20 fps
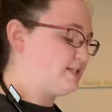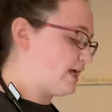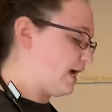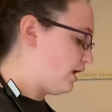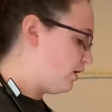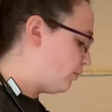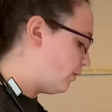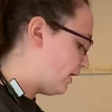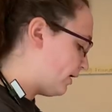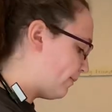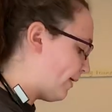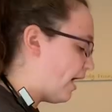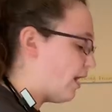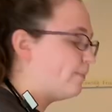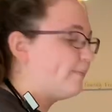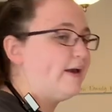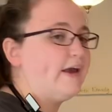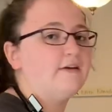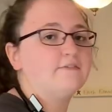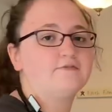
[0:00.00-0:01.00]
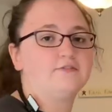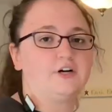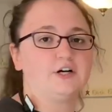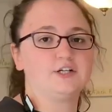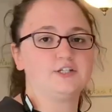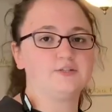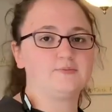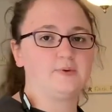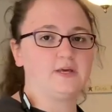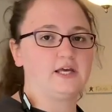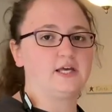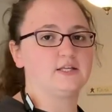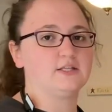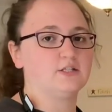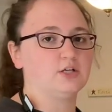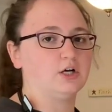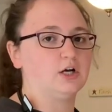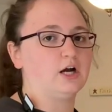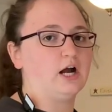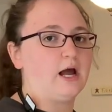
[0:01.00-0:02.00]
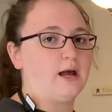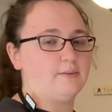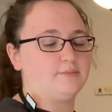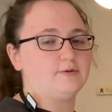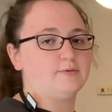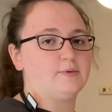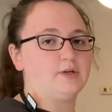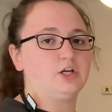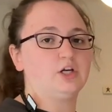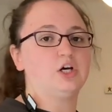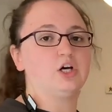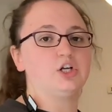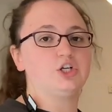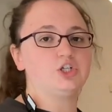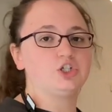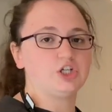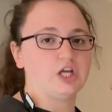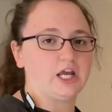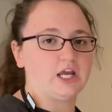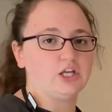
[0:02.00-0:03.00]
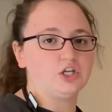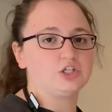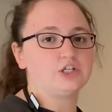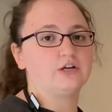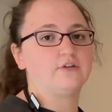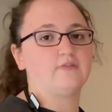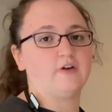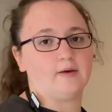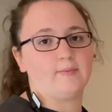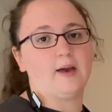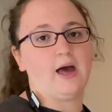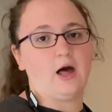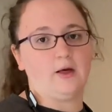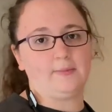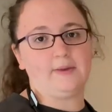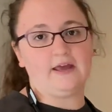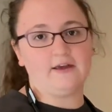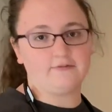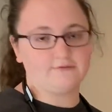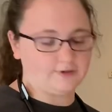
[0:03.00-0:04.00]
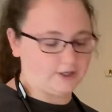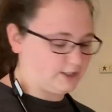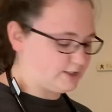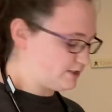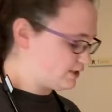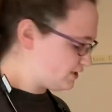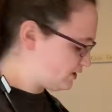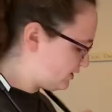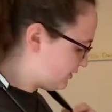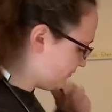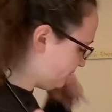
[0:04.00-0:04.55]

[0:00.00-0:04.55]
I don't want to palpate first because her abdomen could change if I palpate first.